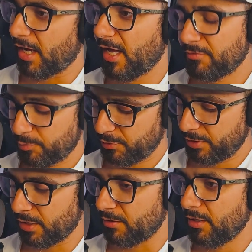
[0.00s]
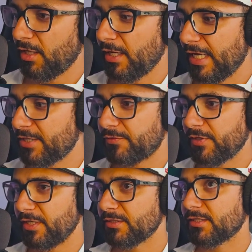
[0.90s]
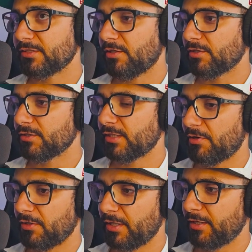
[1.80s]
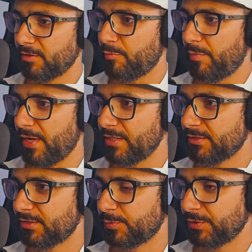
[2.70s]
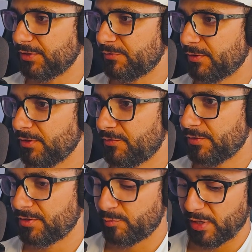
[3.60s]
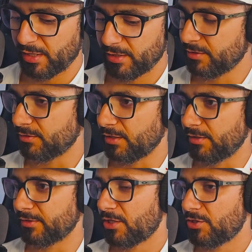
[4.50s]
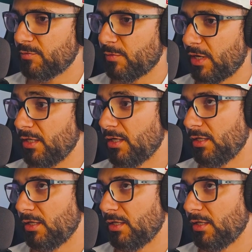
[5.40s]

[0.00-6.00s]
I have to point out, it's funny as a guitarist how like the bass specifically for this band is like catching my